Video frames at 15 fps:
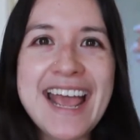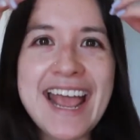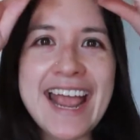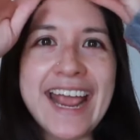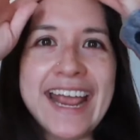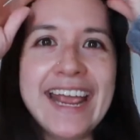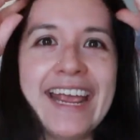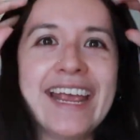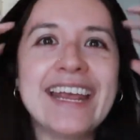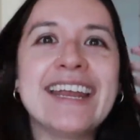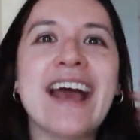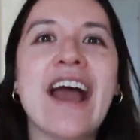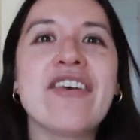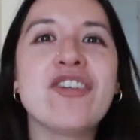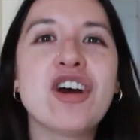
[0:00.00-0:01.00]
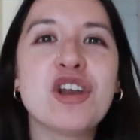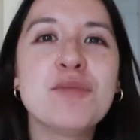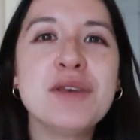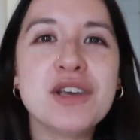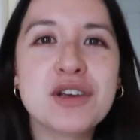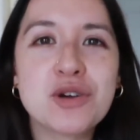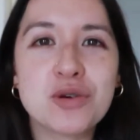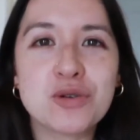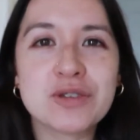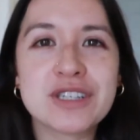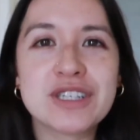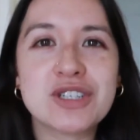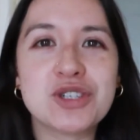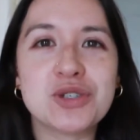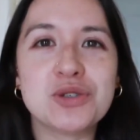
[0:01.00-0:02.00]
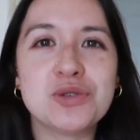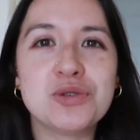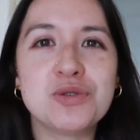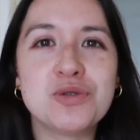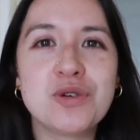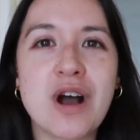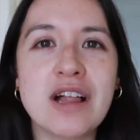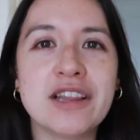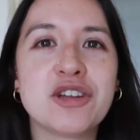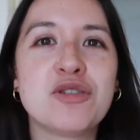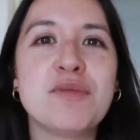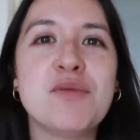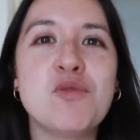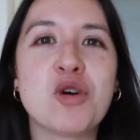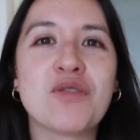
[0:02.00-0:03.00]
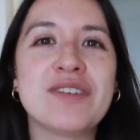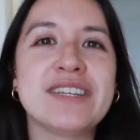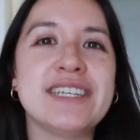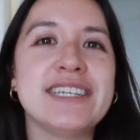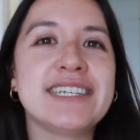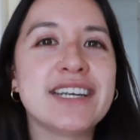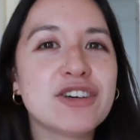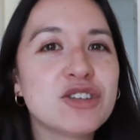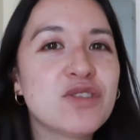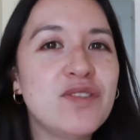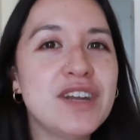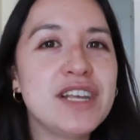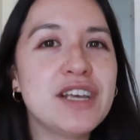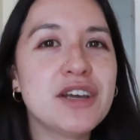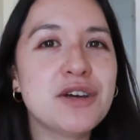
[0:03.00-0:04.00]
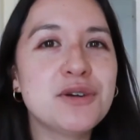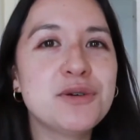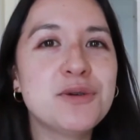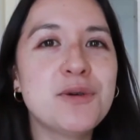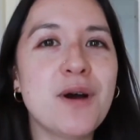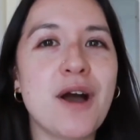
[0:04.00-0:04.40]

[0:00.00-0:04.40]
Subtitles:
And I thought it'd be cool to do a little bit more of a detailed video,